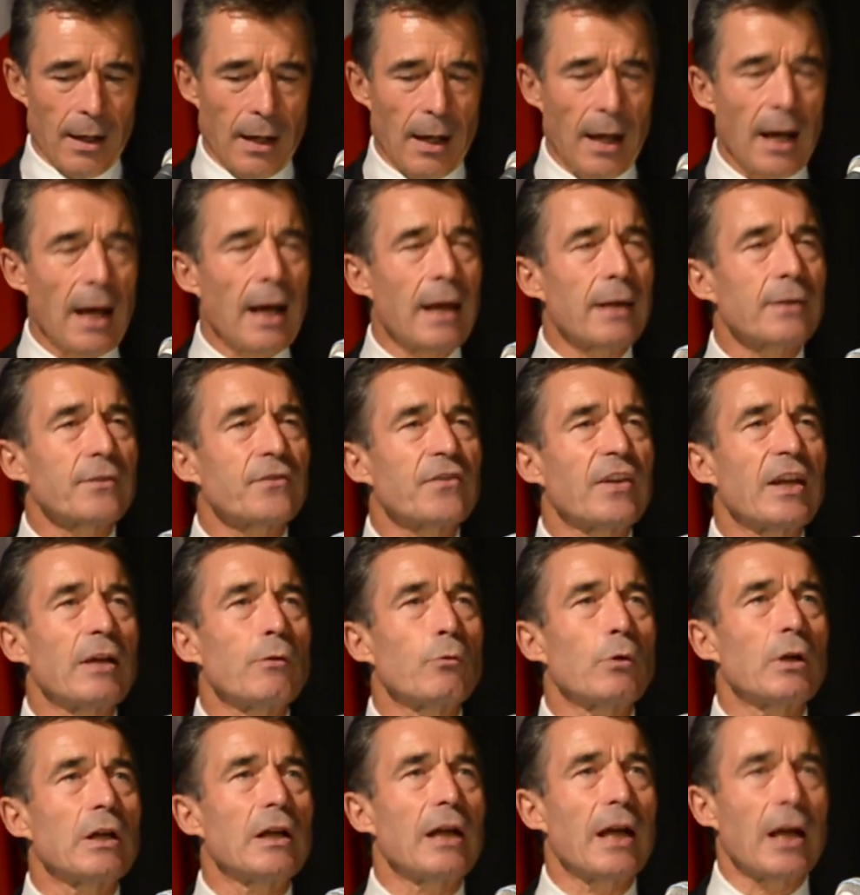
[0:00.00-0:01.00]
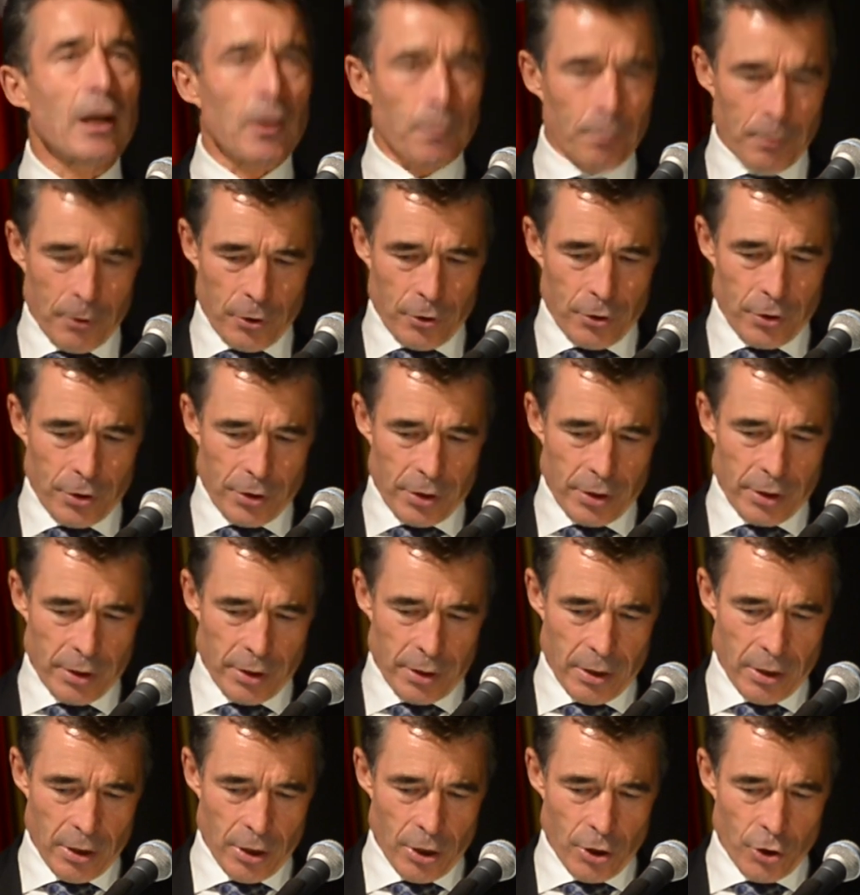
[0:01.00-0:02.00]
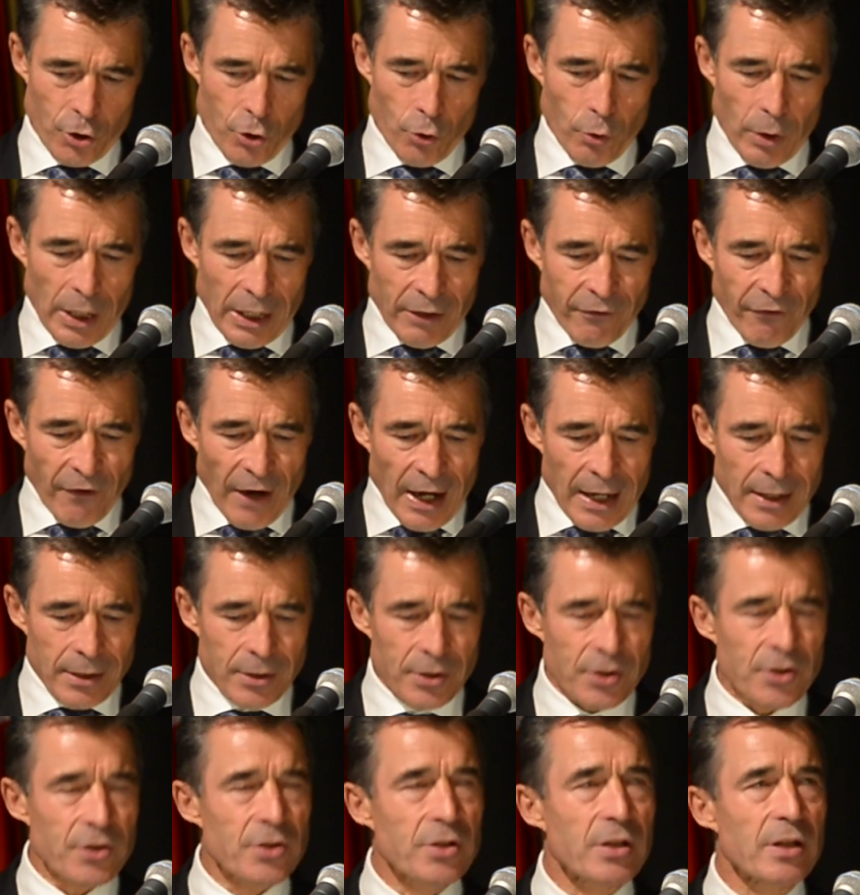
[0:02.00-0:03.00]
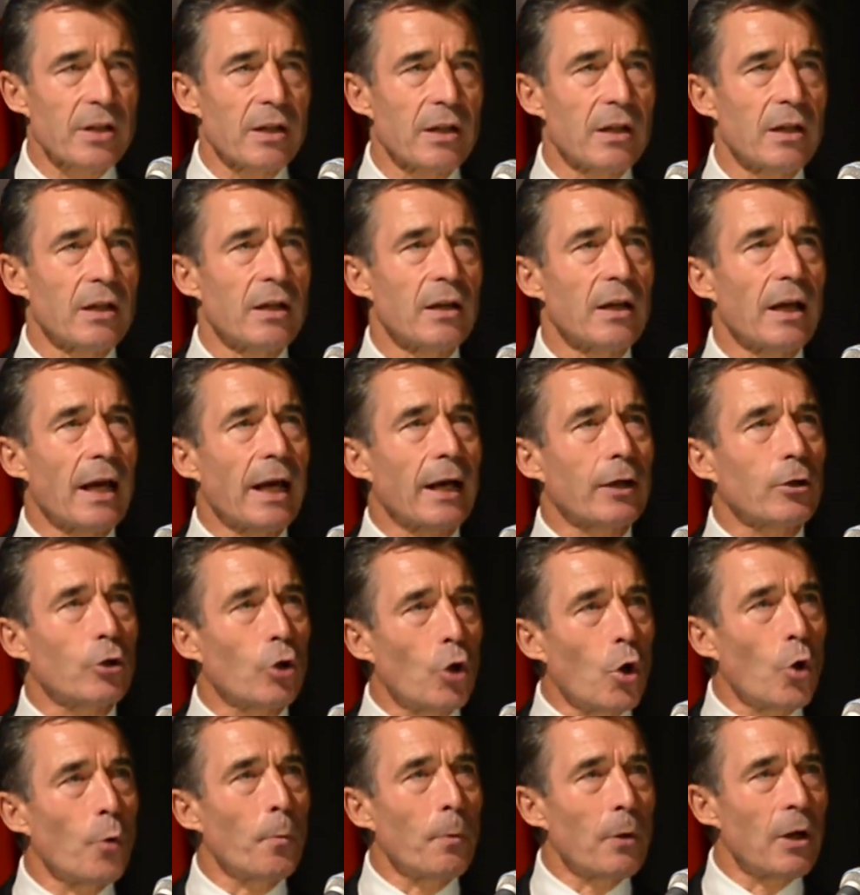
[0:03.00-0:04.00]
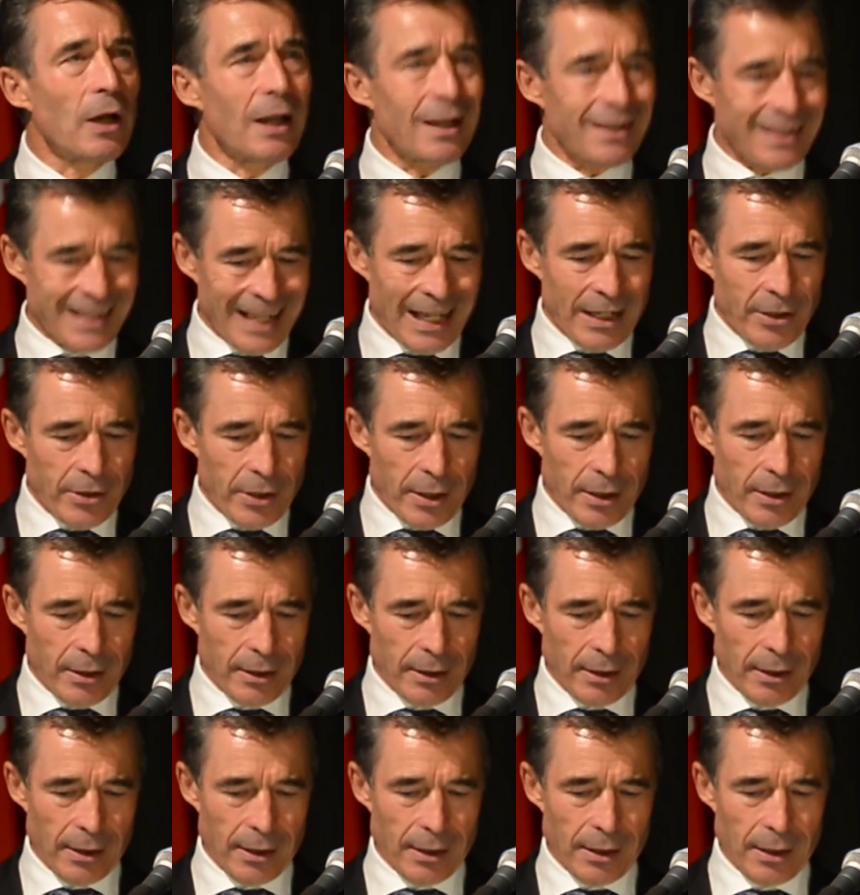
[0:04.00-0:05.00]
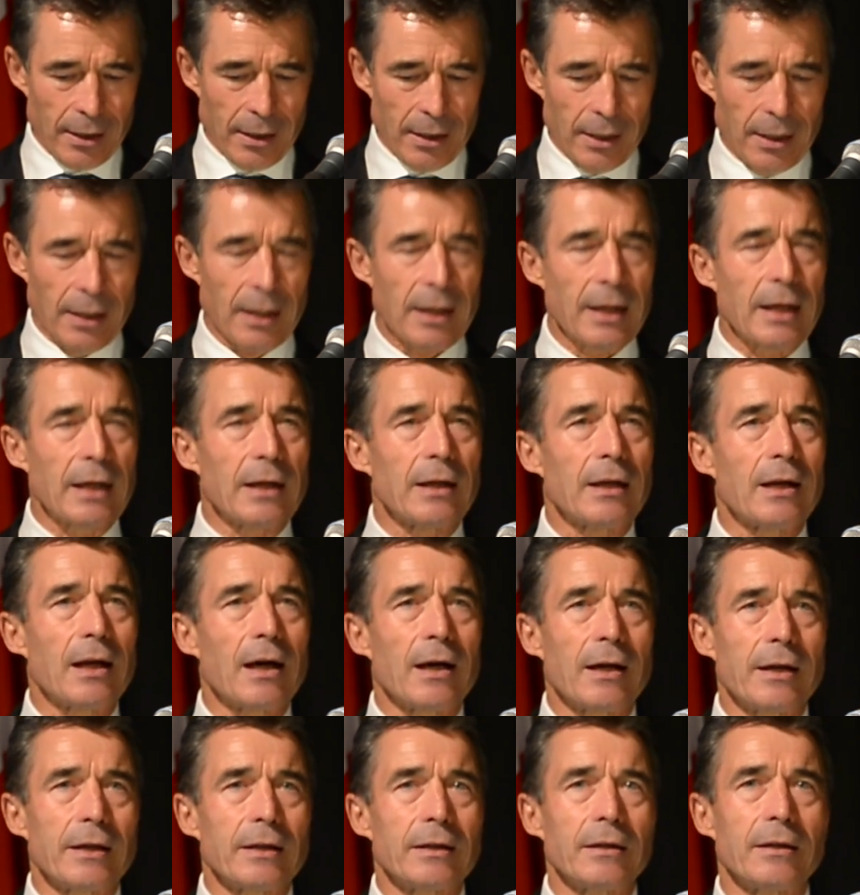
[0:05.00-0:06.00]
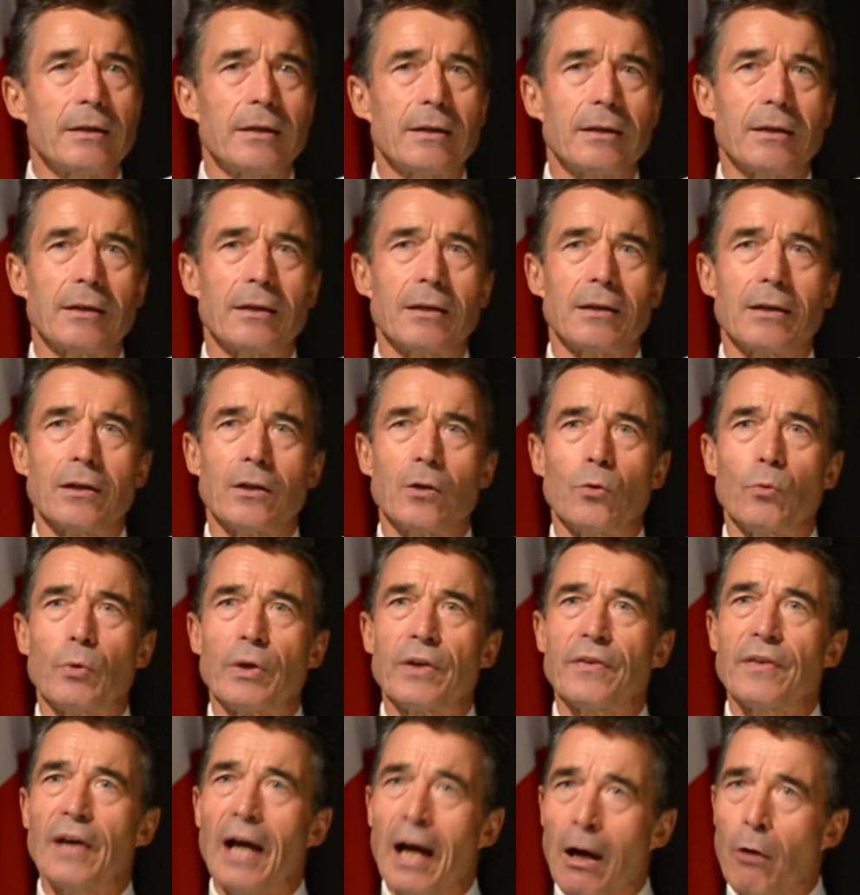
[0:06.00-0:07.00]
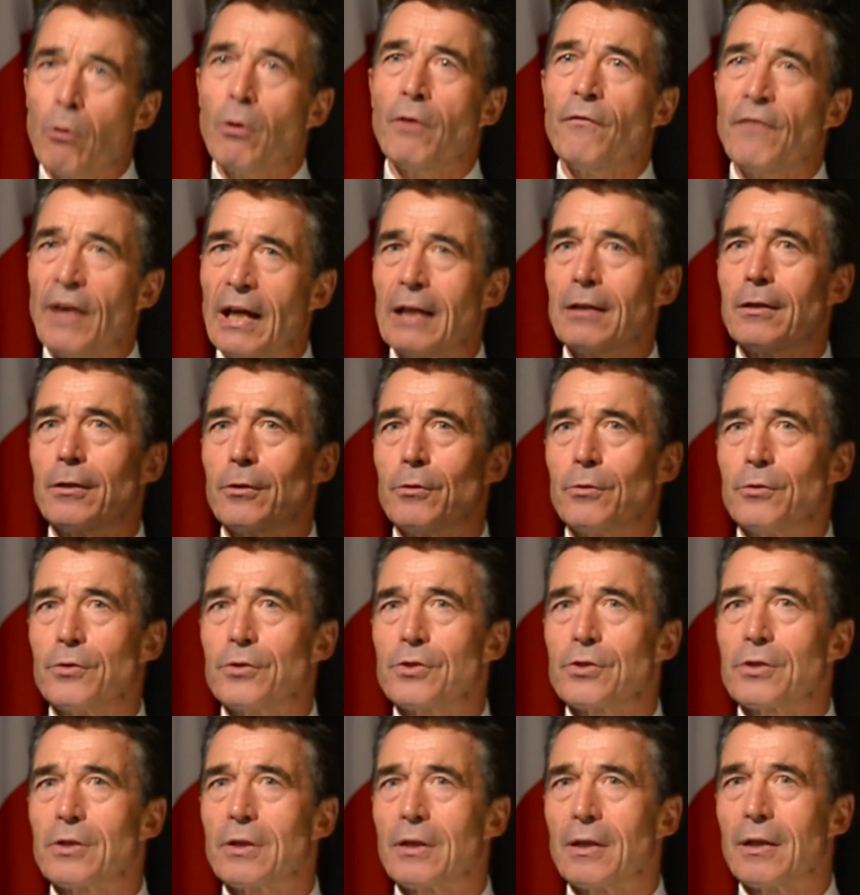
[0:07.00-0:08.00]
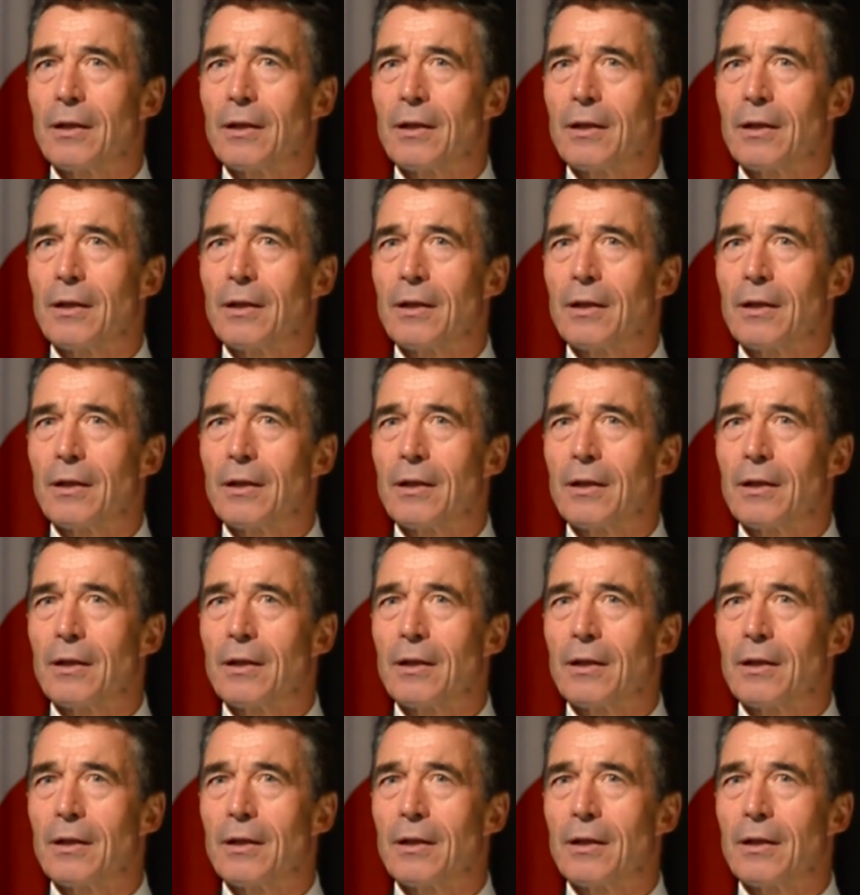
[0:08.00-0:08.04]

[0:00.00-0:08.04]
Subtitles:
and they will help us to advance a global agenda in line with our values.